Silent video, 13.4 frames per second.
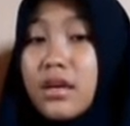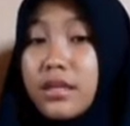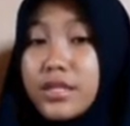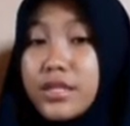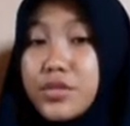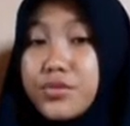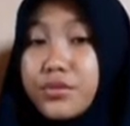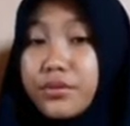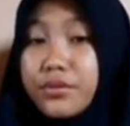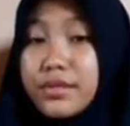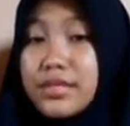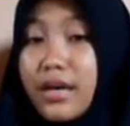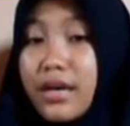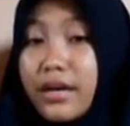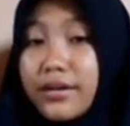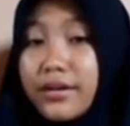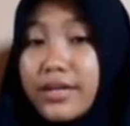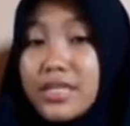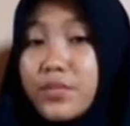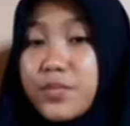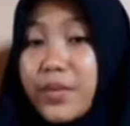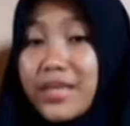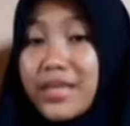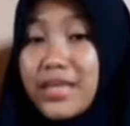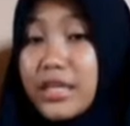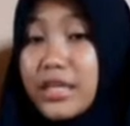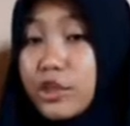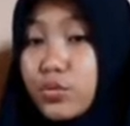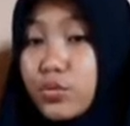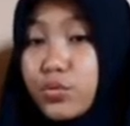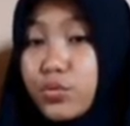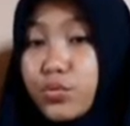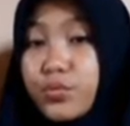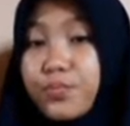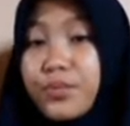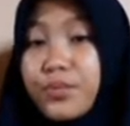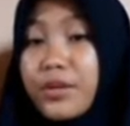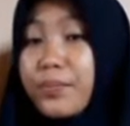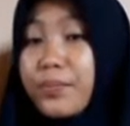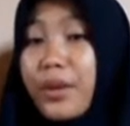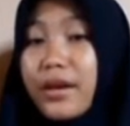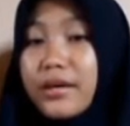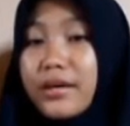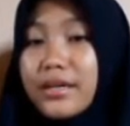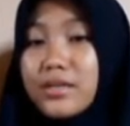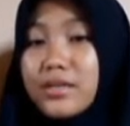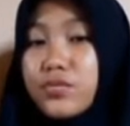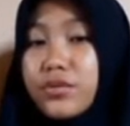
Lecturers are expected to prepare a